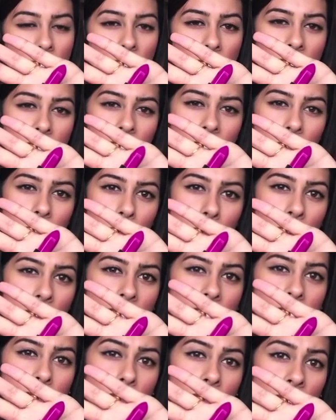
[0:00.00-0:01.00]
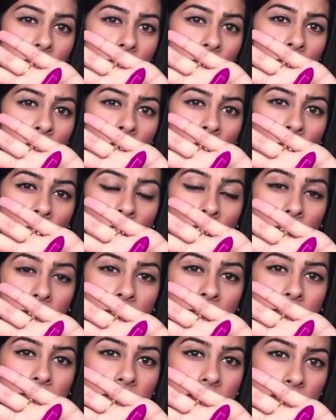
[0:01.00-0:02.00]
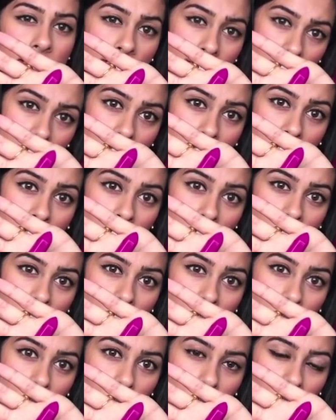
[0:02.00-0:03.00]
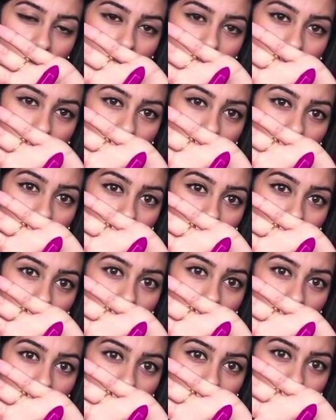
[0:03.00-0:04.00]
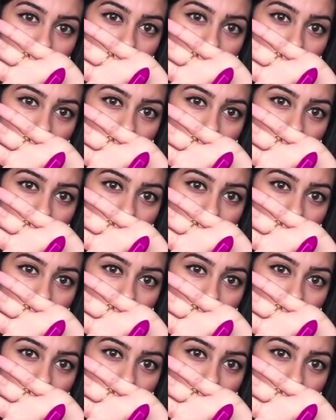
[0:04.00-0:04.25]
kind of reminds me of this year's Pantone color of the